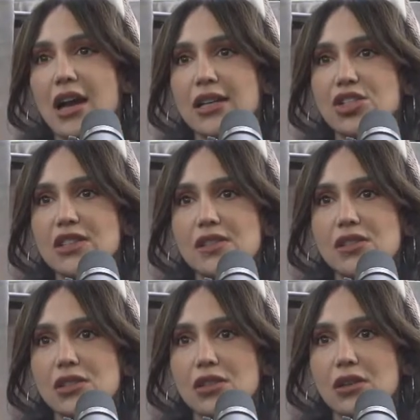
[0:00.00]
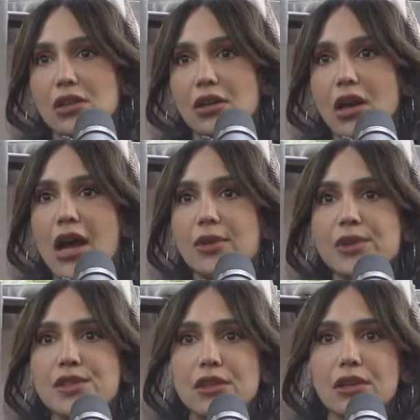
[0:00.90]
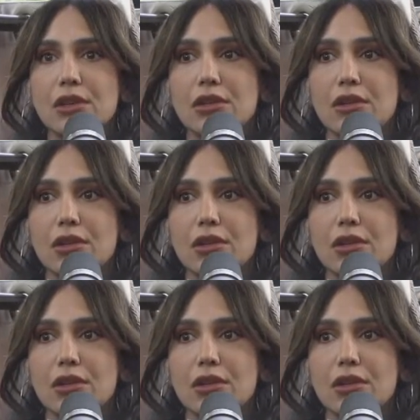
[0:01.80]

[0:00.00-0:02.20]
wanted to achieve. I was a,